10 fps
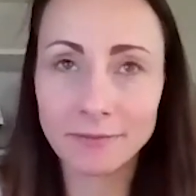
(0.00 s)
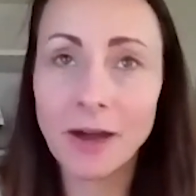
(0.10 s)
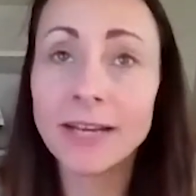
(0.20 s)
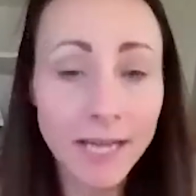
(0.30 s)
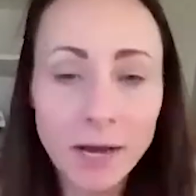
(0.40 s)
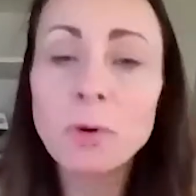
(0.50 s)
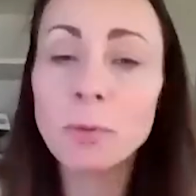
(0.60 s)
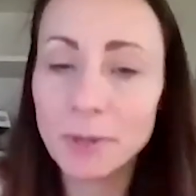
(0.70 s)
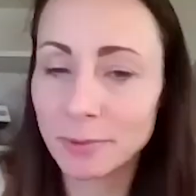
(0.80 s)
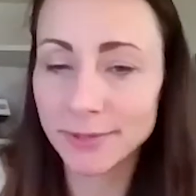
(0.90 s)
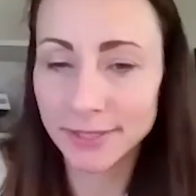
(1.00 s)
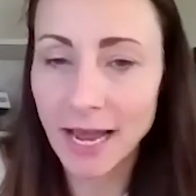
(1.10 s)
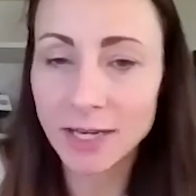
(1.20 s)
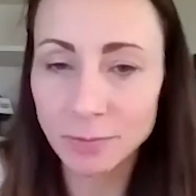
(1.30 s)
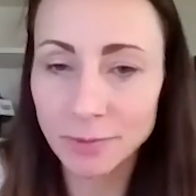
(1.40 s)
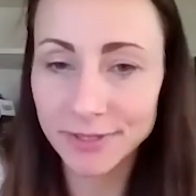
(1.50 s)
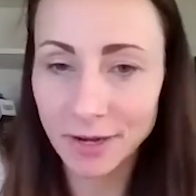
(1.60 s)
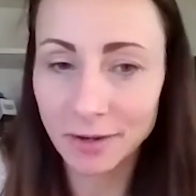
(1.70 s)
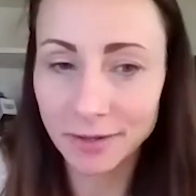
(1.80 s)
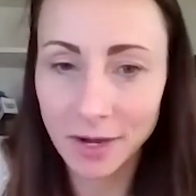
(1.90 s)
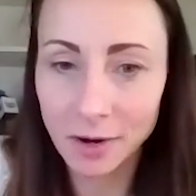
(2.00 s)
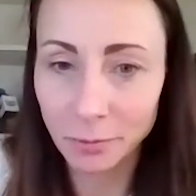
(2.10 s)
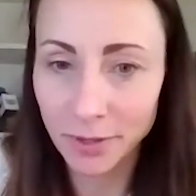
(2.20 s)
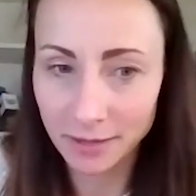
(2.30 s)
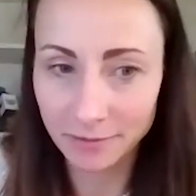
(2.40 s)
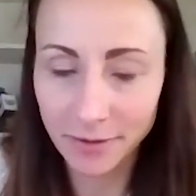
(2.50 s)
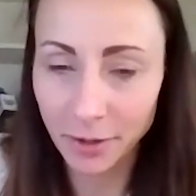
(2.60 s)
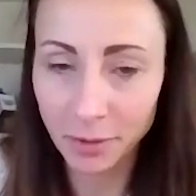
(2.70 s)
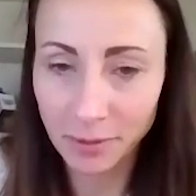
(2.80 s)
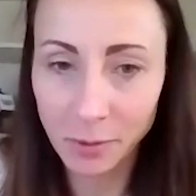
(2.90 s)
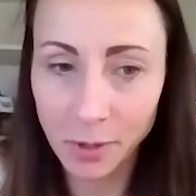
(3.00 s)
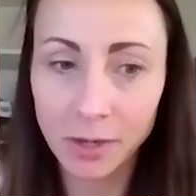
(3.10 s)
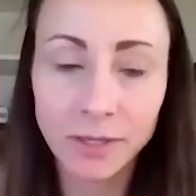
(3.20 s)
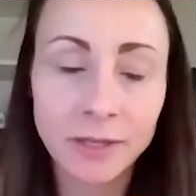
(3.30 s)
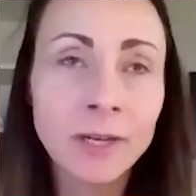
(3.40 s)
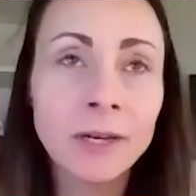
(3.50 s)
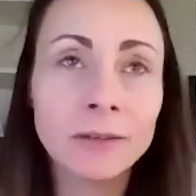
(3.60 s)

finding out what people's attachment styles are within therapy work,